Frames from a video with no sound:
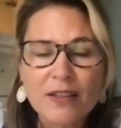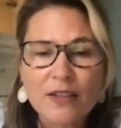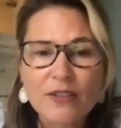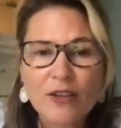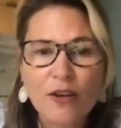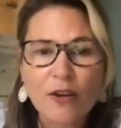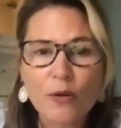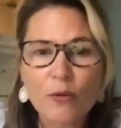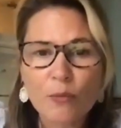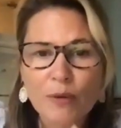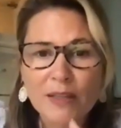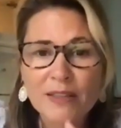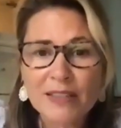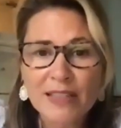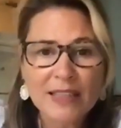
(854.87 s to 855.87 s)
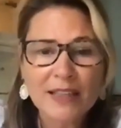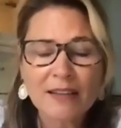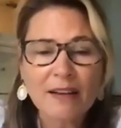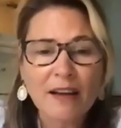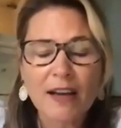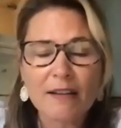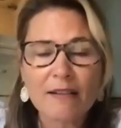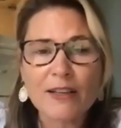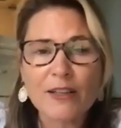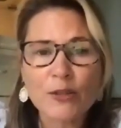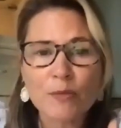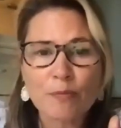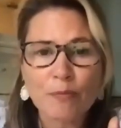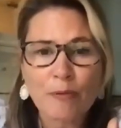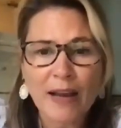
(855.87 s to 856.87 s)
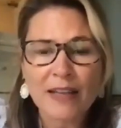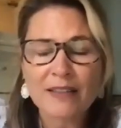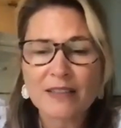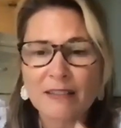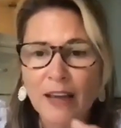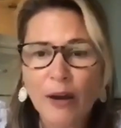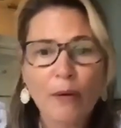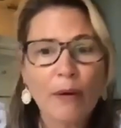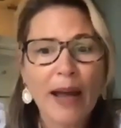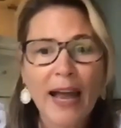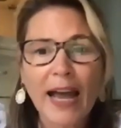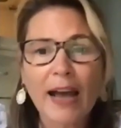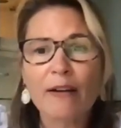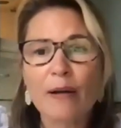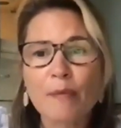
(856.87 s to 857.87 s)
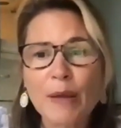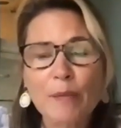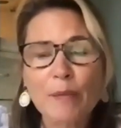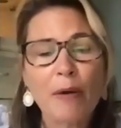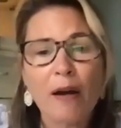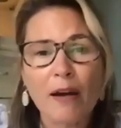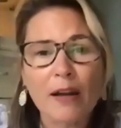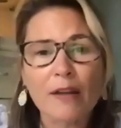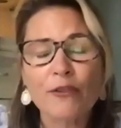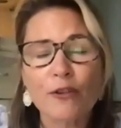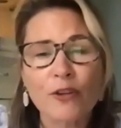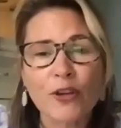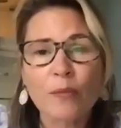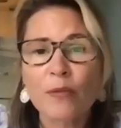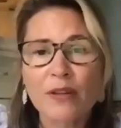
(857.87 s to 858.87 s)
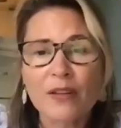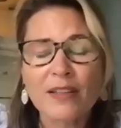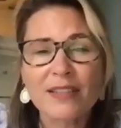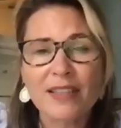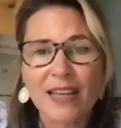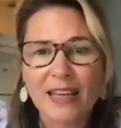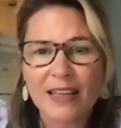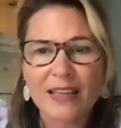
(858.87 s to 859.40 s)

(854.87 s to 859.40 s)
So we did encourage brands to go out and be part of your community.